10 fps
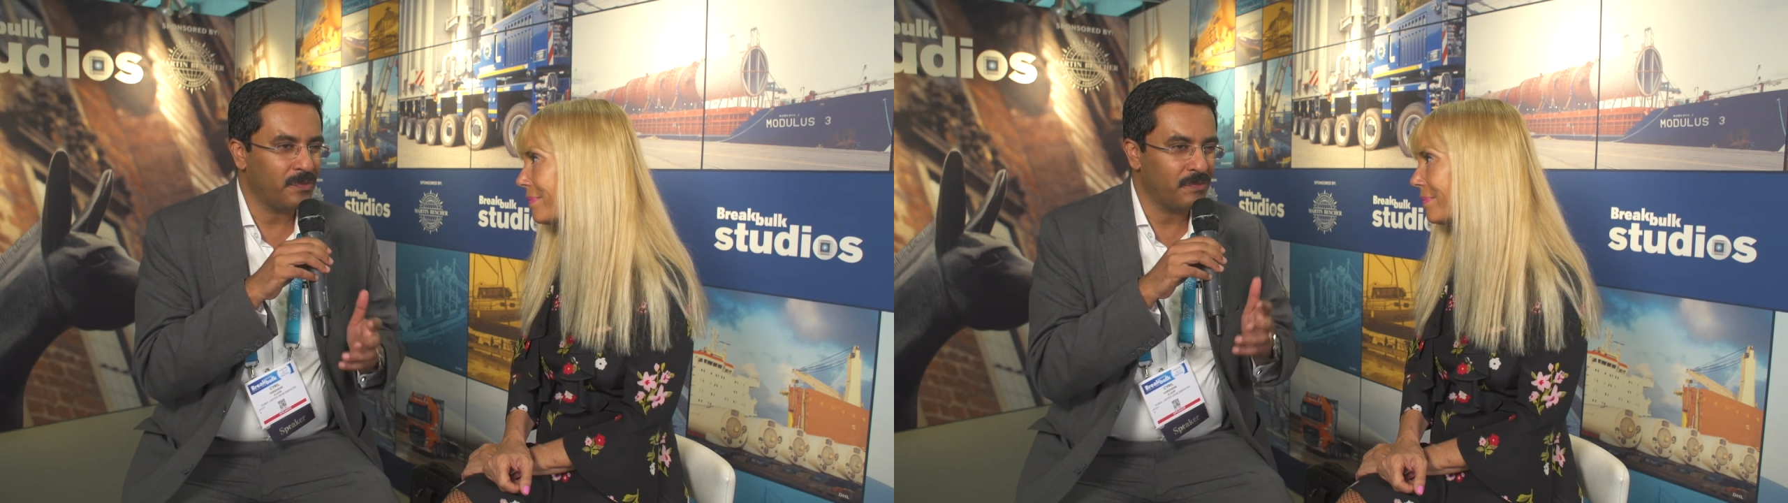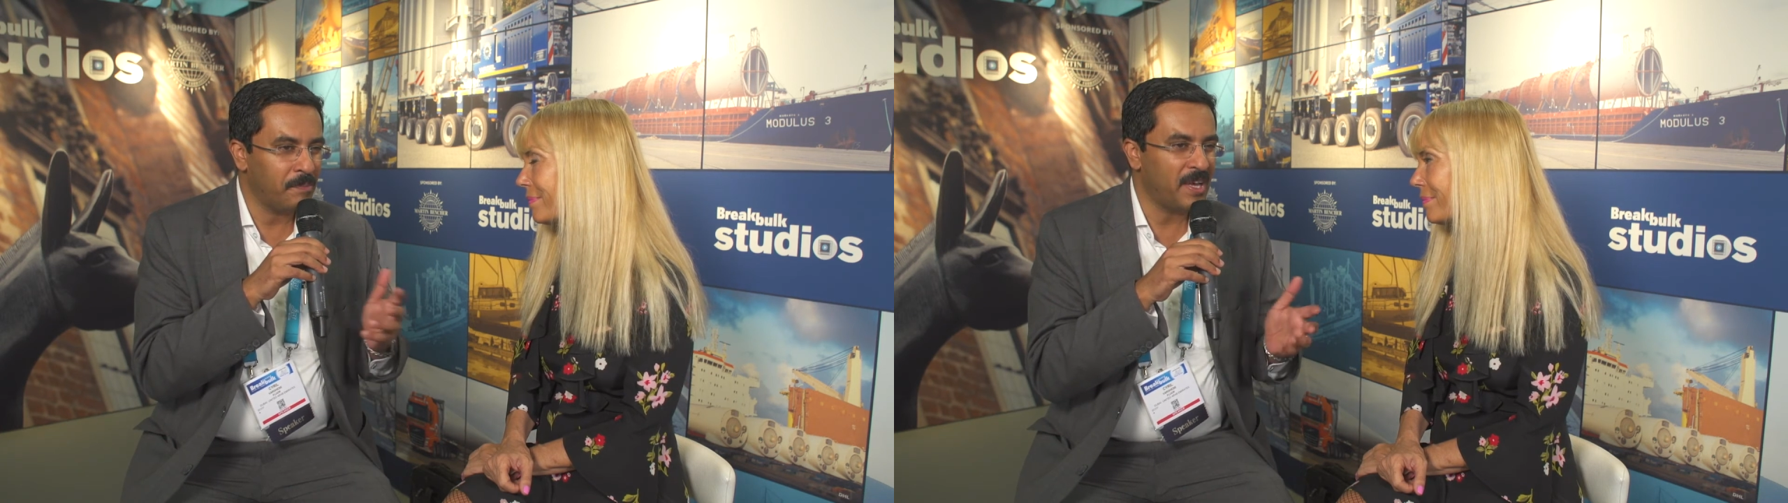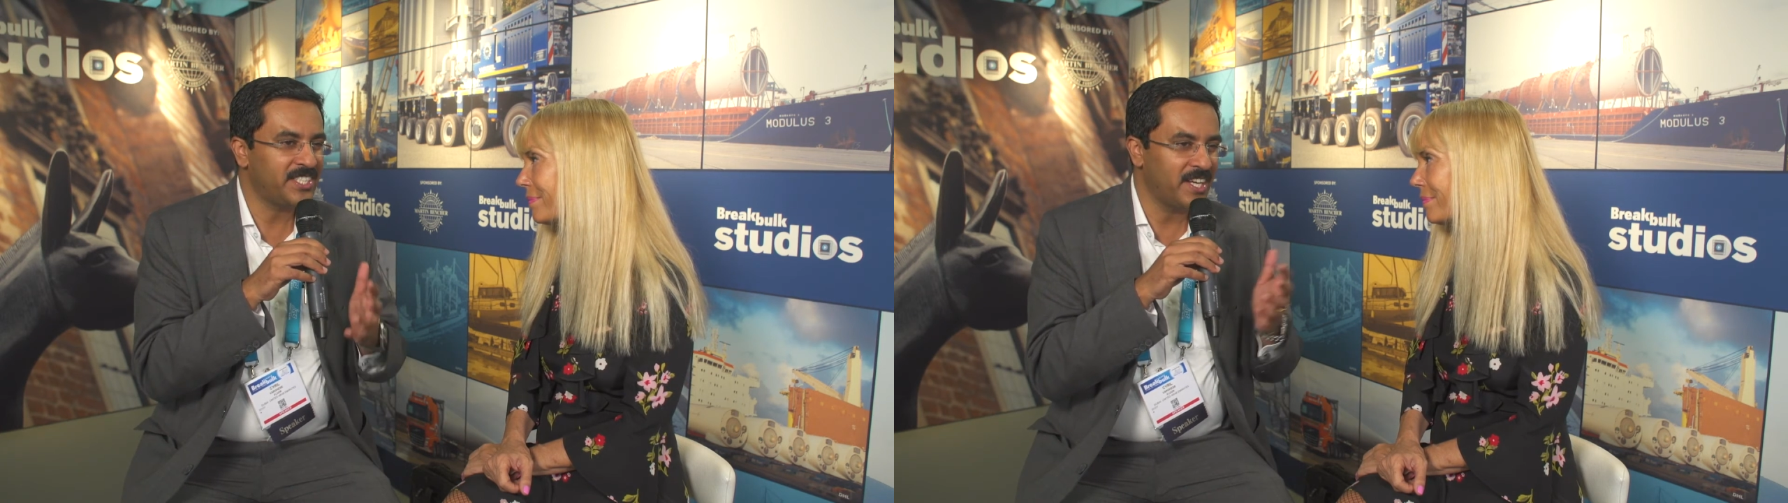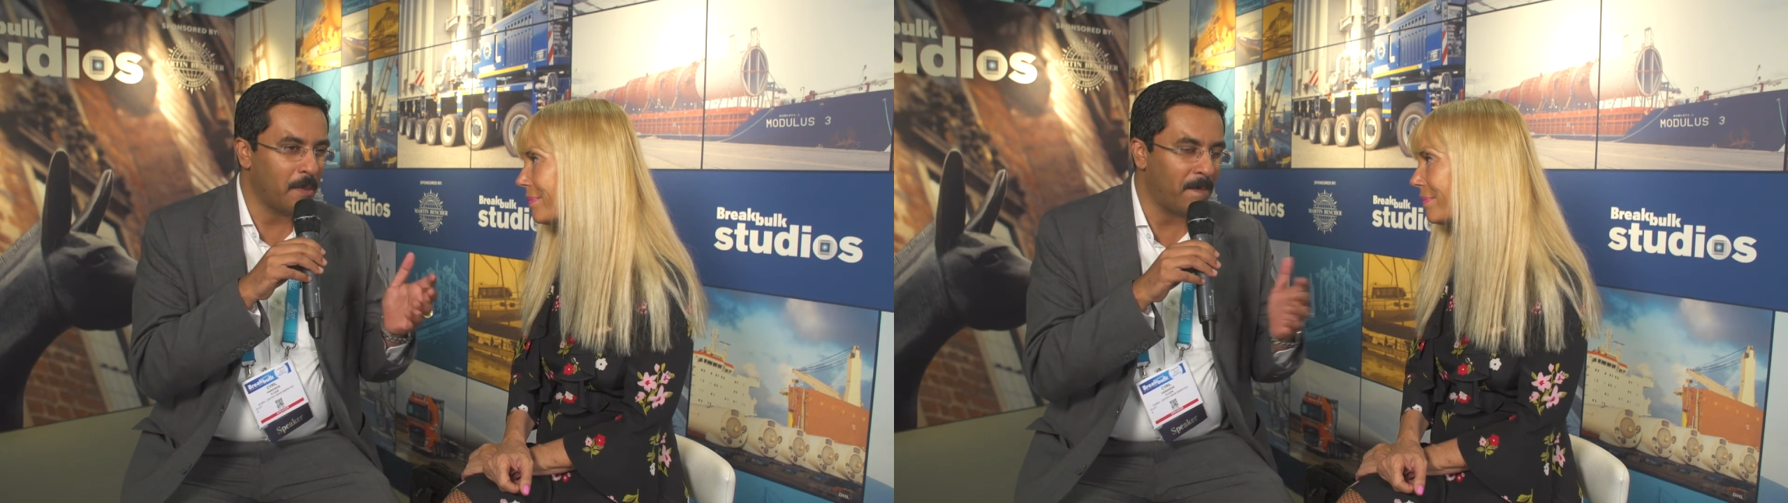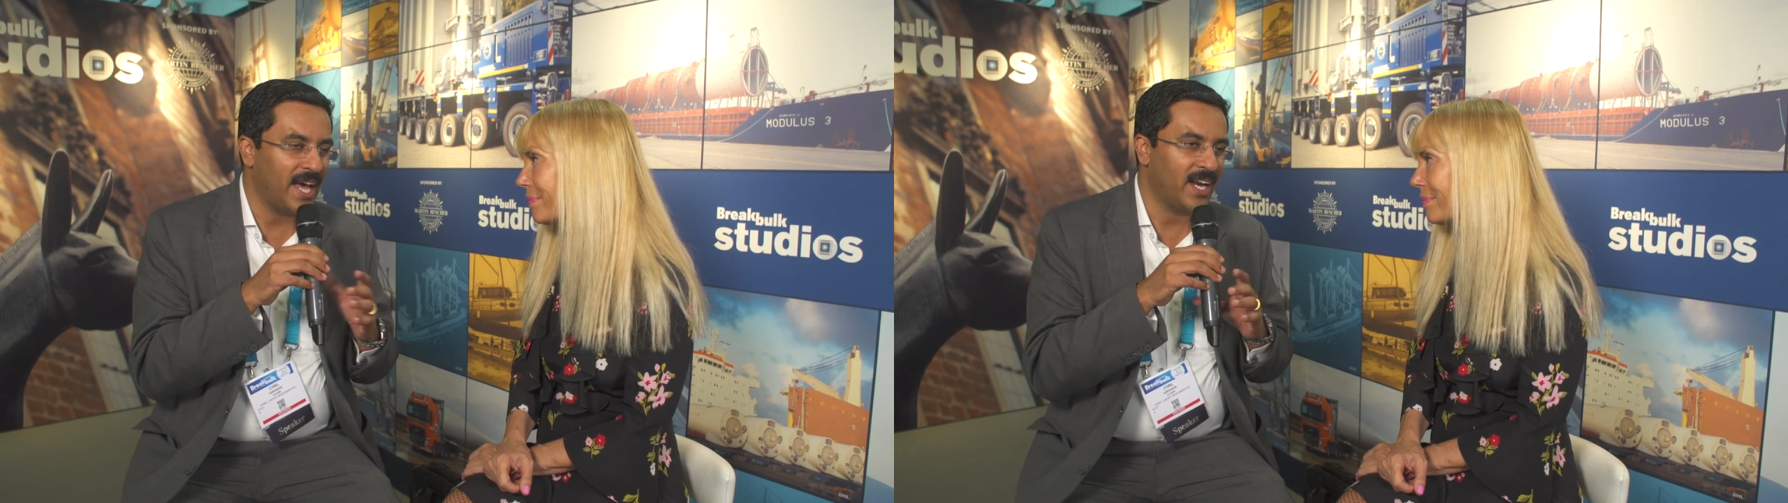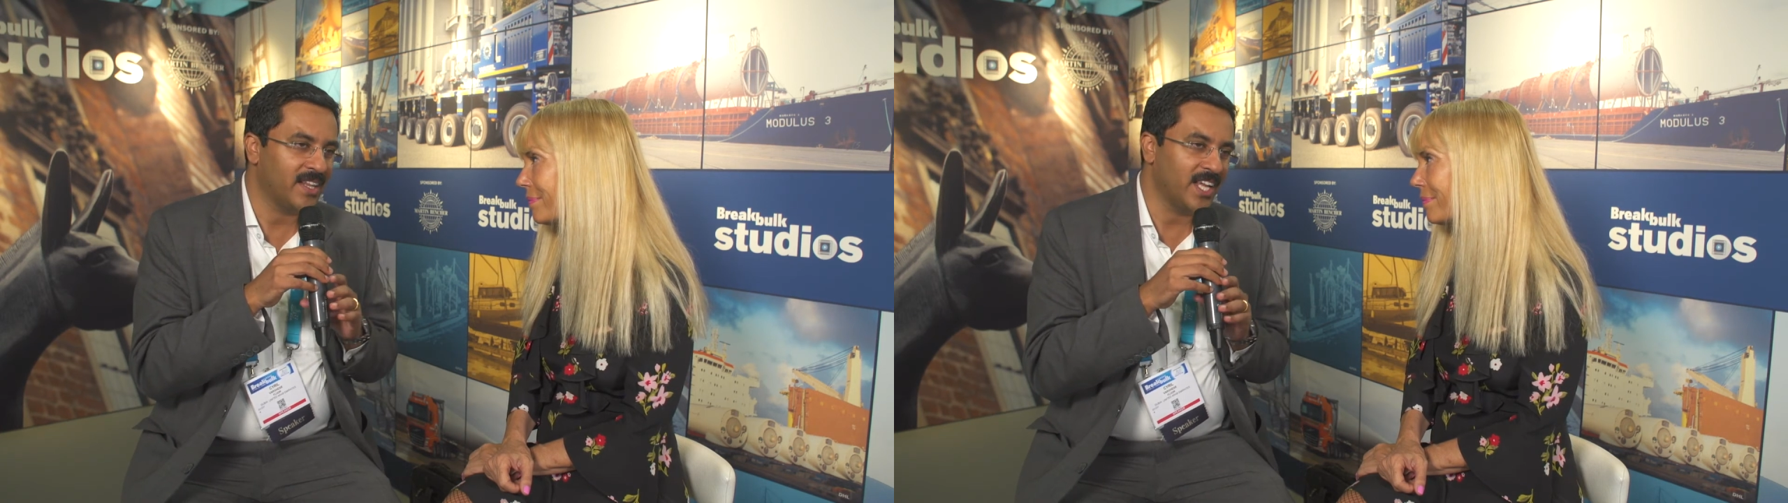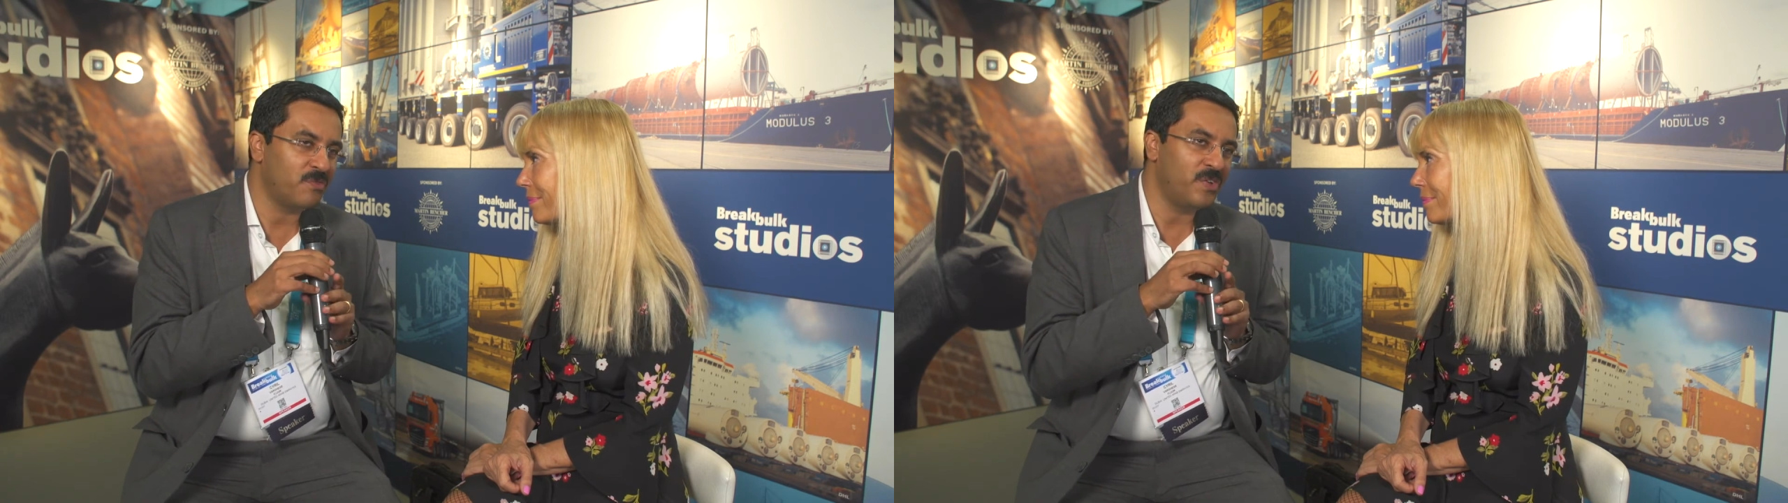we mentioned in the panel that